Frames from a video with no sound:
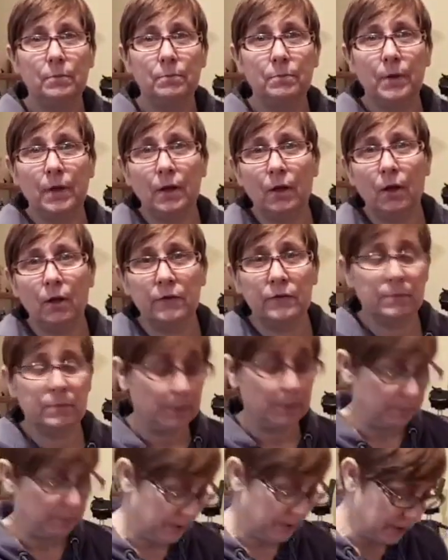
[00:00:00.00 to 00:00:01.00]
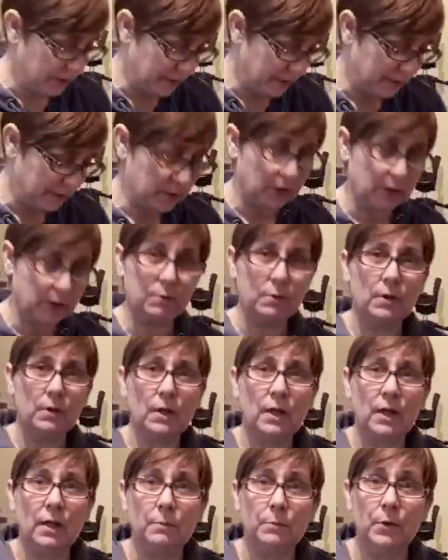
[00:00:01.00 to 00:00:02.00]
but life's been busy. So
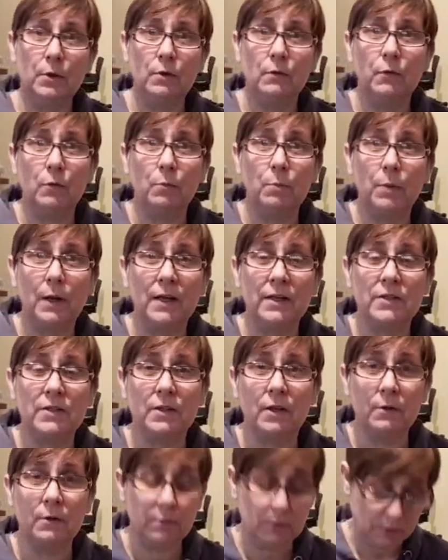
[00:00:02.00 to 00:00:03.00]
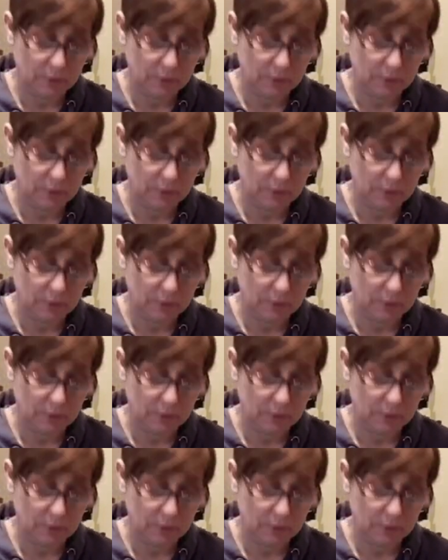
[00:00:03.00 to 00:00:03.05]
beautiful place, though.